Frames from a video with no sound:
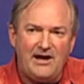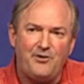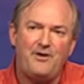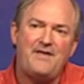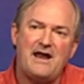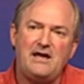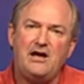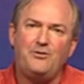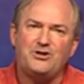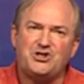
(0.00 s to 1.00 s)
and that ear
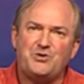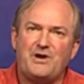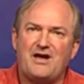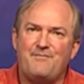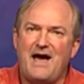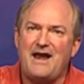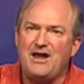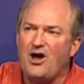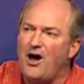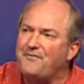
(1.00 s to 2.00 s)
is to a commanding
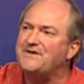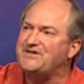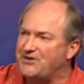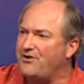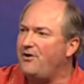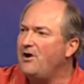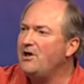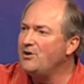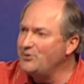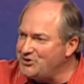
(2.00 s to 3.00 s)
officer
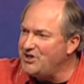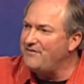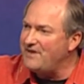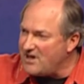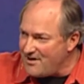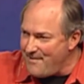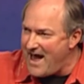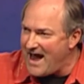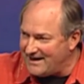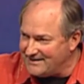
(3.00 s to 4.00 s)
who's giving
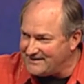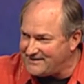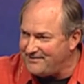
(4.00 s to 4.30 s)
commands.